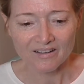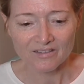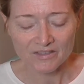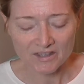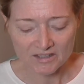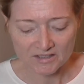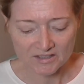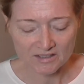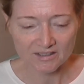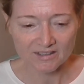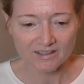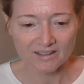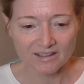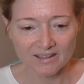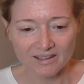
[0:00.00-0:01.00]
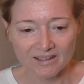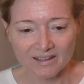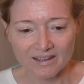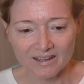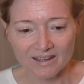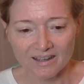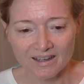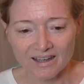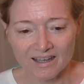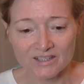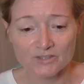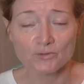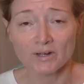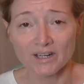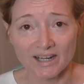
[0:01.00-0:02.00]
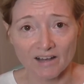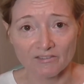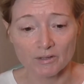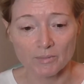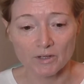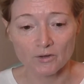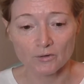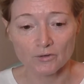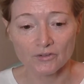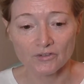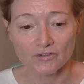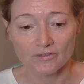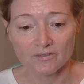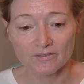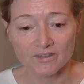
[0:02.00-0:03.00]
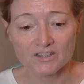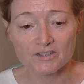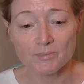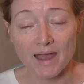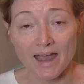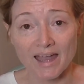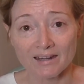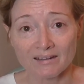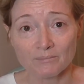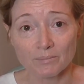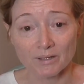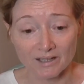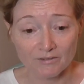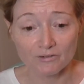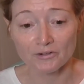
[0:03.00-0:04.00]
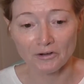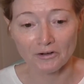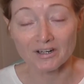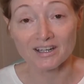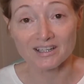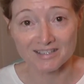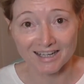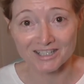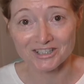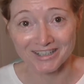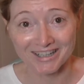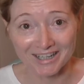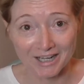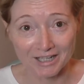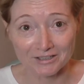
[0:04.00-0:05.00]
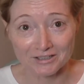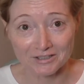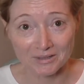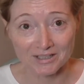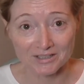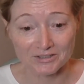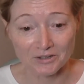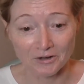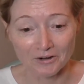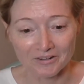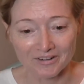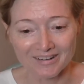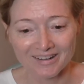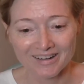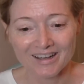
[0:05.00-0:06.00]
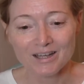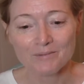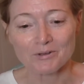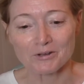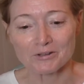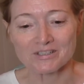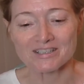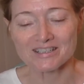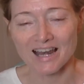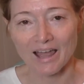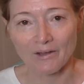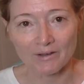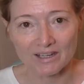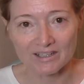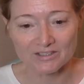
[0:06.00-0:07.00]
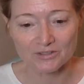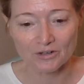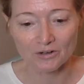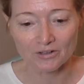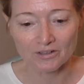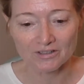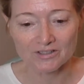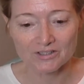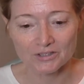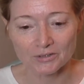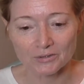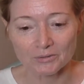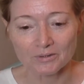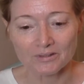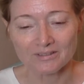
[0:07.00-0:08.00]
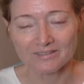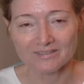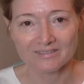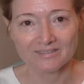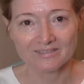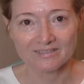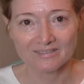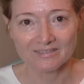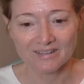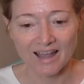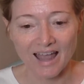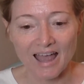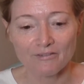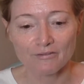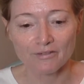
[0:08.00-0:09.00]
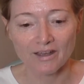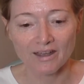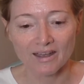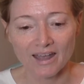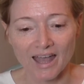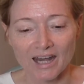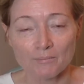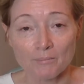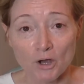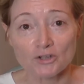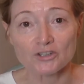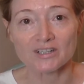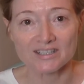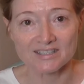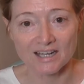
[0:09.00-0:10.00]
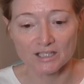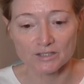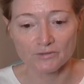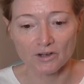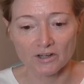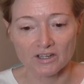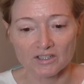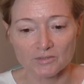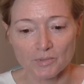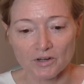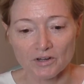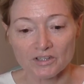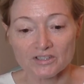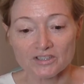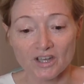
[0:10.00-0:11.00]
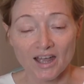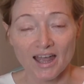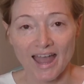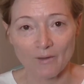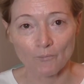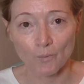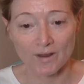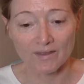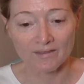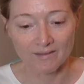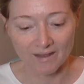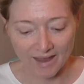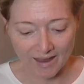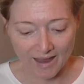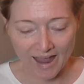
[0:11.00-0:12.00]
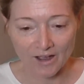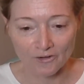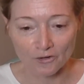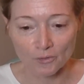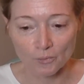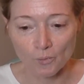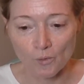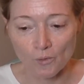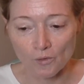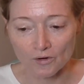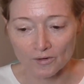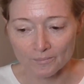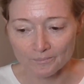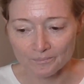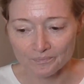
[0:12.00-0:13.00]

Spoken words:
this is really lovely, because this man, believe it or not, is actually connected to his dog, because he's allowing his dog to have an emotionally satisfying experience when out on a walk.